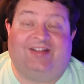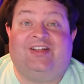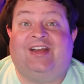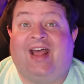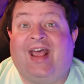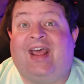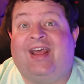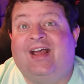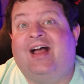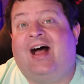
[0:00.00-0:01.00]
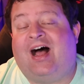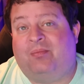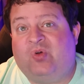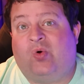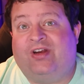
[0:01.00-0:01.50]
today,
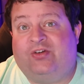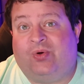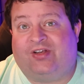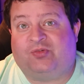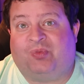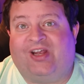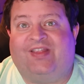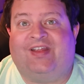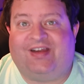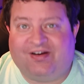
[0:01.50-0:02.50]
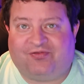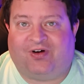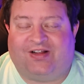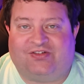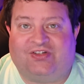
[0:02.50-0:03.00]
I'm going to explain the
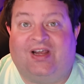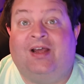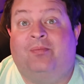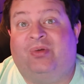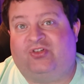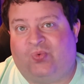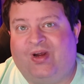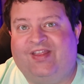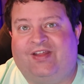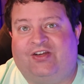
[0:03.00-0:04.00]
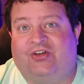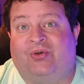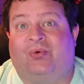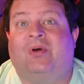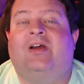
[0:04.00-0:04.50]
difference between the
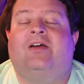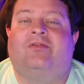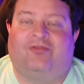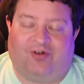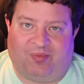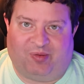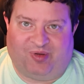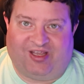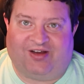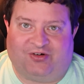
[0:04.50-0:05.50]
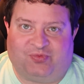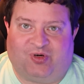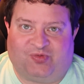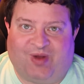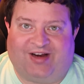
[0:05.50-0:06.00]
two from a beginner's
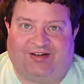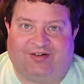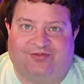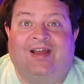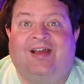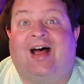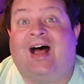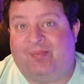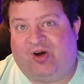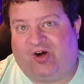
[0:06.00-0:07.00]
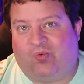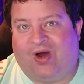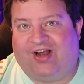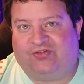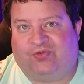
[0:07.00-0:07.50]
perspective. I'm Eric
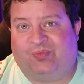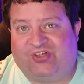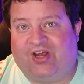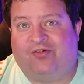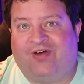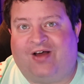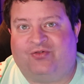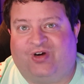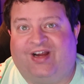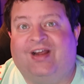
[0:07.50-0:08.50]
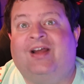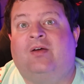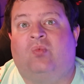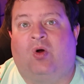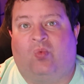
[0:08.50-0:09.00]
Weiss from Skill Foundry,
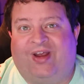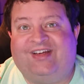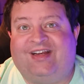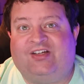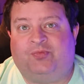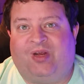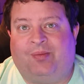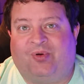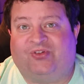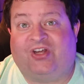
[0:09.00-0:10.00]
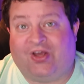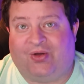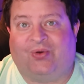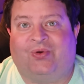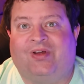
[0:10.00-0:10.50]
where we teach people to
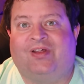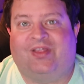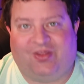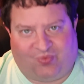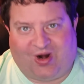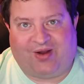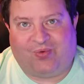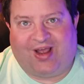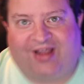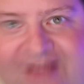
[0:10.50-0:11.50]
code the right way.